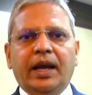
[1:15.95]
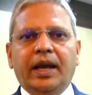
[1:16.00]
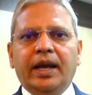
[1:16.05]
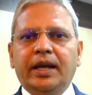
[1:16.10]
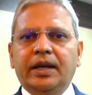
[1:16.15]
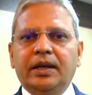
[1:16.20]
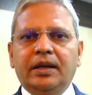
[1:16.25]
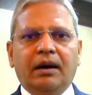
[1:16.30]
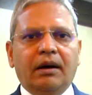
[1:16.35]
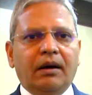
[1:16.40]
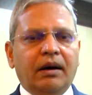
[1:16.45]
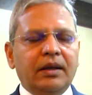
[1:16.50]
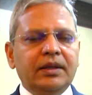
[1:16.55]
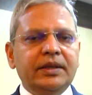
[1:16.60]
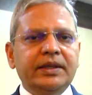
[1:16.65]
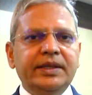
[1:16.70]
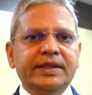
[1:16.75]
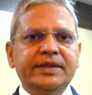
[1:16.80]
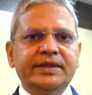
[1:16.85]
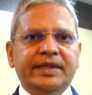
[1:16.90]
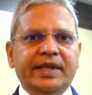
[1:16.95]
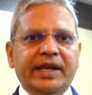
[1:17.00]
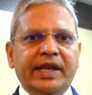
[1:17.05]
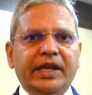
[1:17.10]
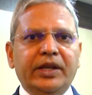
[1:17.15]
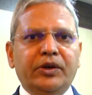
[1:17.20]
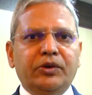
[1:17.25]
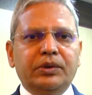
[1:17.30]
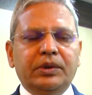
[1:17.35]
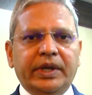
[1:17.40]
And all these
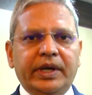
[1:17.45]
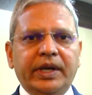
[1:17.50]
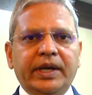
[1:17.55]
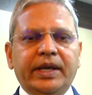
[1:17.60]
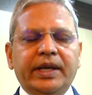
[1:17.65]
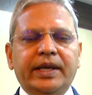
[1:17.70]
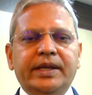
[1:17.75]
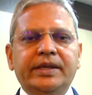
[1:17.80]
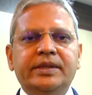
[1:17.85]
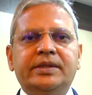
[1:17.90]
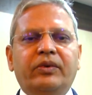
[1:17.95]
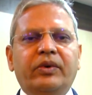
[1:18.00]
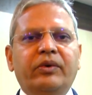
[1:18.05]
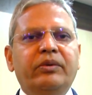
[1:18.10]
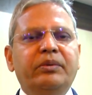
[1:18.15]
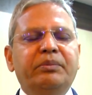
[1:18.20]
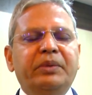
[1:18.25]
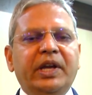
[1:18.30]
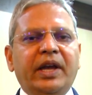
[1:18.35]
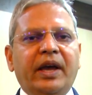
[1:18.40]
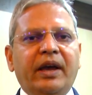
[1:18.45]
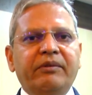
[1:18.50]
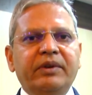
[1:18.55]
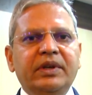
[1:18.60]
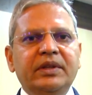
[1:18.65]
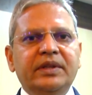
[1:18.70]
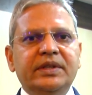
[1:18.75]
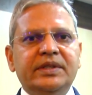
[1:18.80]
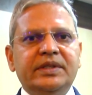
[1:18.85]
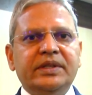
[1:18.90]
three, three days, we will be
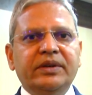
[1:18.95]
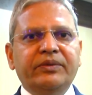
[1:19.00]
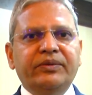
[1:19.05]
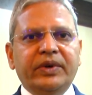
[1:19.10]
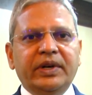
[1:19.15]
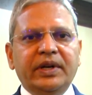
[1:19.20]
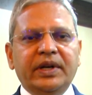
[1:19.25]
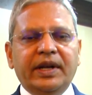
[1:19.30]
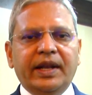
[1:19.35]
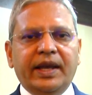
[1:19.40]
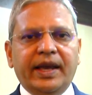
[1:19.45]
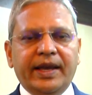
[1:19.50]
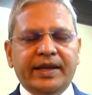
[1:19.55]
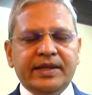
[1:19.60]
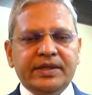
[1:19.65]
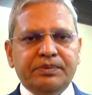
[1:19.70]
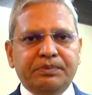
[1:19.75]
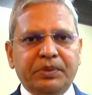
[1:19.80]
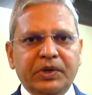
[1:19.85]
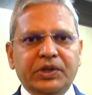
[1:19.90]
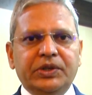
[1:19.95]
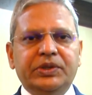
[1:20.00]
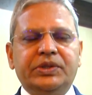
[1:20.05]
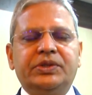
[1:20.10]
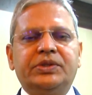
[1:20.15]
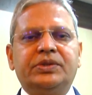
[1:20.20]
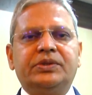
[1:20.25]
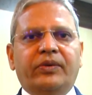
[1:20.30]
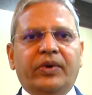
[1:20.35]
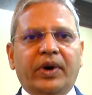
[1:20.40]
having the several
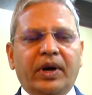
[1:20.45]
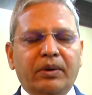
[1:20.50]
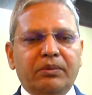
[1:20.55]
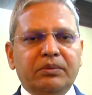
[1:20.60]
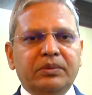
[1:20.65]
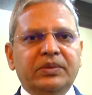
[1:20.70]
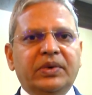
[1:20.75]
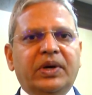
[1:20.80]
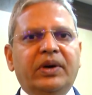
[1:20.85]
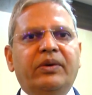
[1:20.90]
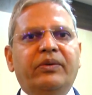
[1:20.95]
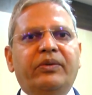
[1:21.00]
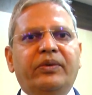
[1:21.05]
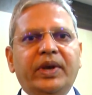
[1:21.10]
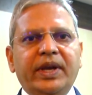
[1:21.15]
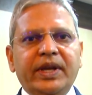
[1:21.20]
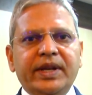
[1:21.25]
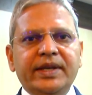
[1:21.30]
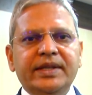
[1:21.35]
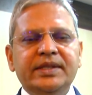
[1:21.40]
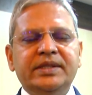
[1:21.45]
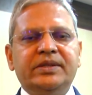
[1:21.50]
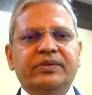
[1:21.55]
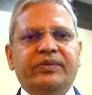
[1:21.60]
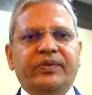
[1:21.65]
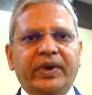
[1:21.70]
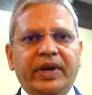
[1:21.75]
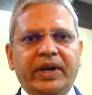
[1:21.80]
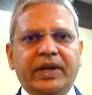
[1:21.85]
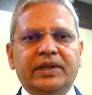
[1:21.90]
experts from various
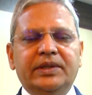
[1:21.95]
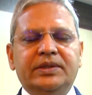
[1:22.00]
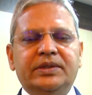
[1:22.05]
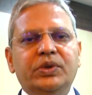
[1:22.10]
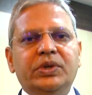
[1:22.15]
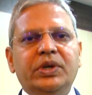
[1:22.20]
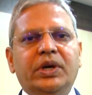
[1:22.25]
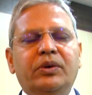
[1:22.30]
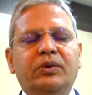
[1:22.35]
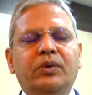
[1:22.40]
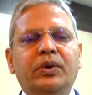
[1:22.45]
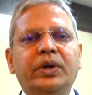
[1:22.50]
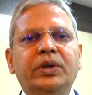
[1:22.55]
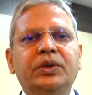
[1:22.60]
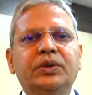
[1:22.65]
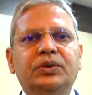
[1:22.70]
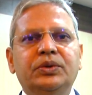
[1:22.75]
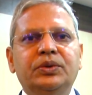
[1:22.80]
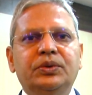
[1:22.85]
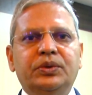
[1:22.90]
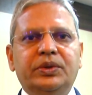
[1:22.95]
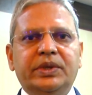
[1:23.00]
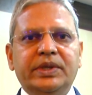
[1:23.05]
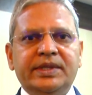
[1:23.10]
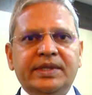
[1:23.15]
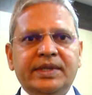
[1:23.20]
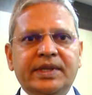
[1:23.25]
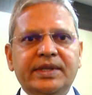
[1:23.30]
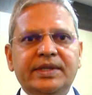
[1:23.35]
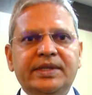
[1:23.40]
fields which are going to
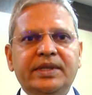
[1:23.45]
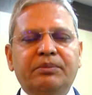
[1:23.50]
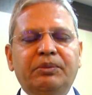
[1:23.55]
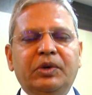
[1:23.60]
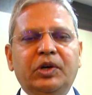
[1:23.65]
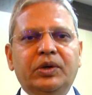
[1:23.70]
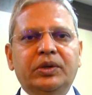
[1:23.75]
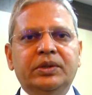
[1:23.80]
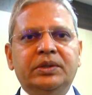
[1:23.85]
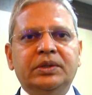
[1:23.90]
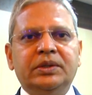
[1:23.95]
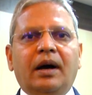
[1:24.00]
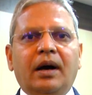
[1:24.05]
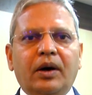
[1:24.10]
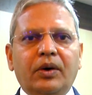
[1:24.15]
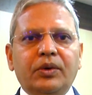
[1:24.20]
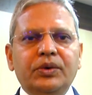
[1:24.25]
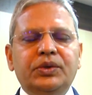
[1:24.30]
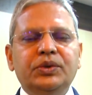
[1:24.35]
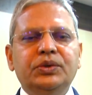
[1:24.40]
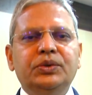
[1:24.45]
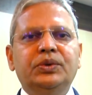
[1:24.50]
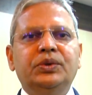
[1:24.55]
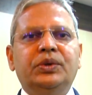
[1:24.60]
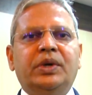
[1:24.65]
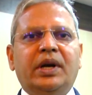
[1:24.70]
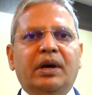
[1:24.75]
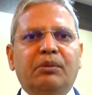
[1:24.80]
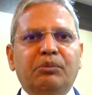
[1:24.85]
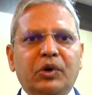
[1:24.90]
discuss about how
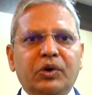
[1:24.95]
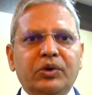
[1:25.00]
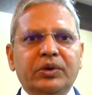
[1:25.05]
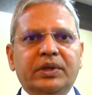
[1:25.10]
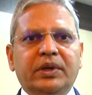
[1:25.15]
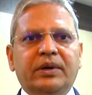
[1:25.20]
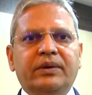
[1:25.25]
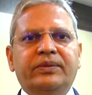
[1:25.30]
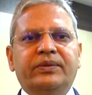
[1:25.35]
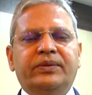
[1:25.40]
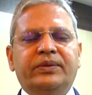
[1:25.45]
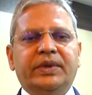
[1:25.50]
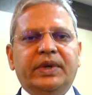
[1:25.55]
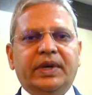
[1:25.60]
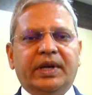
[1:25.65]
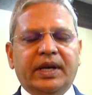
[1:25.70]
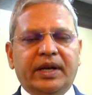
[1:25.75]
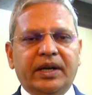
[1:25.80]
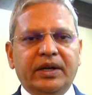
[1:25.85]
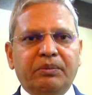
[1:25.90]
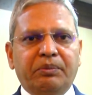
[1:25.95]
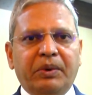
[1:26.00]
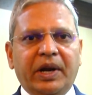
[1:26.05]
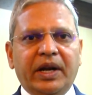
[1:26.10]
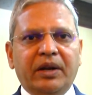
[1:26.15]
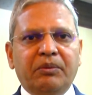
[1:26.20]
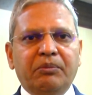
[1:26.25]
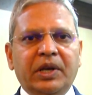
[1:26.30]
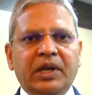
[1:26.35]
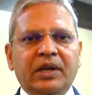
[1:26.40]
to come out of the current
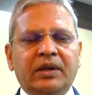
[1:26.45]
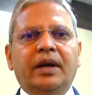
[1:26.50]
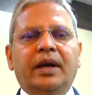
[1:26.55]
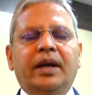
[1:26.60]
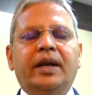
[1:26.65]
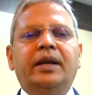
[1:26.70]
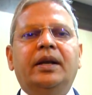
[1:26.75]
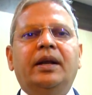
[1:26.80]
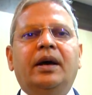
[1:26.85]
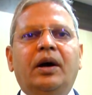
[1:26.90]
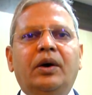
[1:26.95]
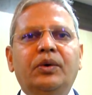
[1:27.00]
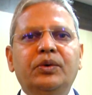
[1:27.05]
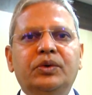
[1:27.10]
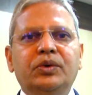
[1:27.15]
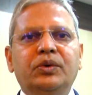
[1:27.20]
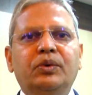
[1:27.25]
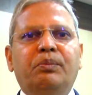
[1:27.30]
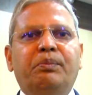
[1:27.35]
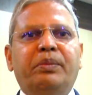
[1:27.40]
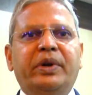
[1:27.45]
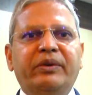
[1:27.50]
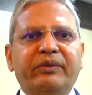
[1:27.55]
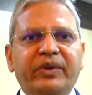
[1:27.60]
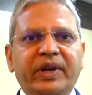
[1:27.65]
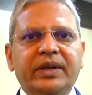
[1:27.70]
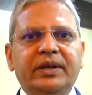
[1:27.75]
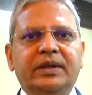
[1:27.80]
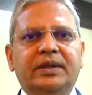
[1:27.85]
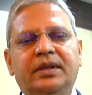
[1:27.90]
pandemic and how to
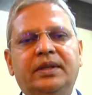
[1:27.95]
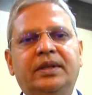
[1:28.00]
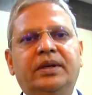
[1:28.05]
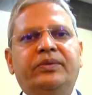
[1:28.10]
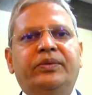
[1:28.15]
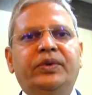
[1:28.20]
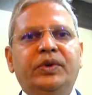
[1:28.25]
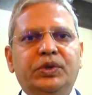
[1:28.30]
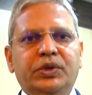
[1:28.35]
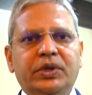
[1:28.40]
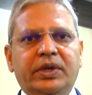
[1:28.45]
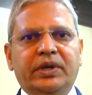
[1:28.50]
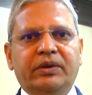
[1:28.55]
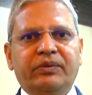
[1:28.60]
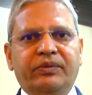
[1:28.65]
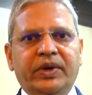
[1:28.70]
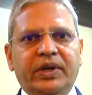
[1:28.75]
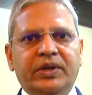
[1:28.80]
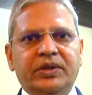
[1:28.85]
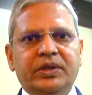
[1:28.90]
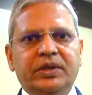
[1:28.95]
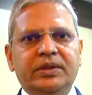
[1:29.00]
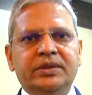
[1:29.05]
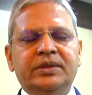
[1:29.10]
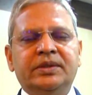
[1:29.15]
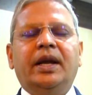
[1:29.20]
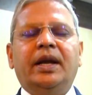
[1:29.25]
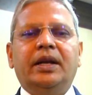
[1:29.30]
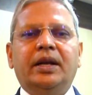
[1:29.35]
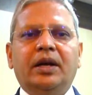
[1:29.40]
prevent the future
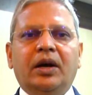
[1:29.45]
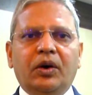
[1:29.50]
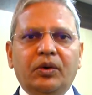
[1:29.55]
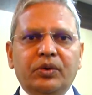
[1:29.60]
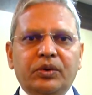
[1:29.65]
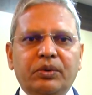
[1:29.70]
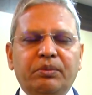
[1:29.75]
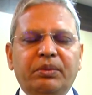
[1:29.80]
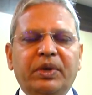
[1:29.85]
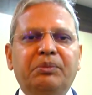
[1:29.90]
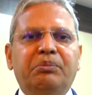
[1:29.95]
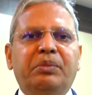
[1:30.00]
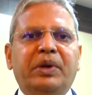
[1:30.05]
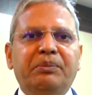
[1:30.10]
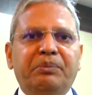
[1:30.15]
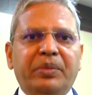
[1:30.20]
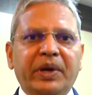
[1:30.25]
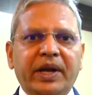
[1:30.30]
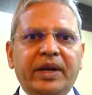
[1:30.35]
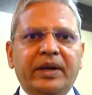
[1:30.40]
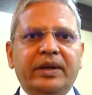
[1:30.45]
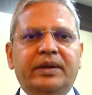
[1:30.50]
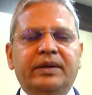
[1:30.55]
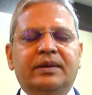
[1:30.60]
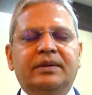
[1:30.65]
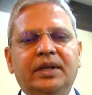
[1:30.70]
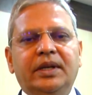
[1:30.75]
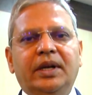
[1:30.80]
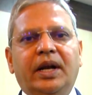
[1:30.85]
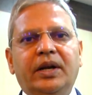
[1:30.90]
infections and how to be prepared
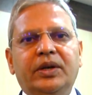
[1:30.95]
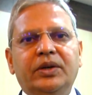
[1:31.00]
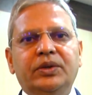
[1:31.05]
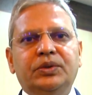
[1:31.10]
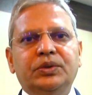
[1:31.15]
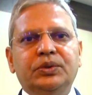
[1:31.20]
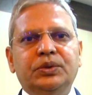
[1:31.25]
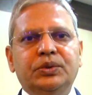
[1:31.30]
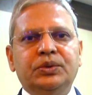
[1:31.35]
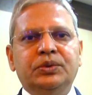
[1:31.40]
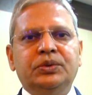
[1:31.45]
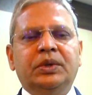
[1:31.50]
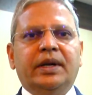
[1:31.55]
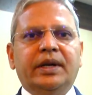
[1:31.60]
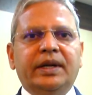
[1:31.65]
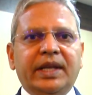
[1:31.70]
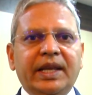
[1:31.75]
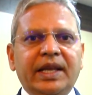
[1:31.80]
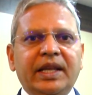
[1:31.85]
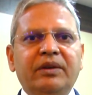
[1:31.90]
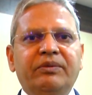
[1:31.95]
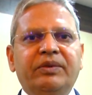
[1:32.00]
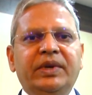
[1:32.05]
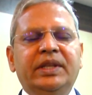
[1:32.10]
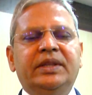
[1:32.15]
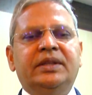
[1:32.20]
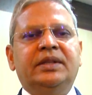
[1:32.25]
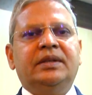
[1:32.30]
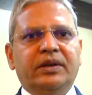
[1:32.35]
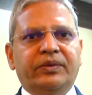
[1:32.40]
in order to deal
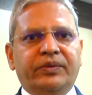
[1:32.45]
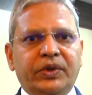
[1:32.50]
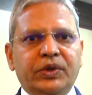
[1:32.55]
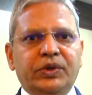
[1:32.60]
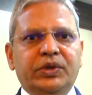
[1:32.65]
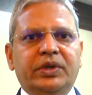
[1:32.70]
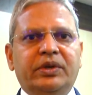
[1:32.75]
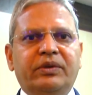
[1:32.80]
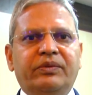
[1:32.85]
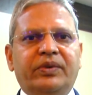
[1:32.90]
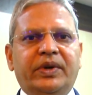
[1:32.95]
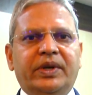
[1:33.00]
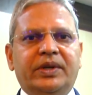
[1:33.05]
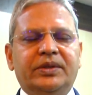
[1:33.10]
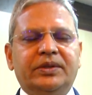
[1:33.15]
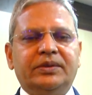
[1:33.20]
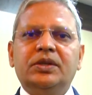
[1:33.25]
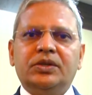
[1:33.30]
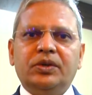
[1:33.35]
with the future infection.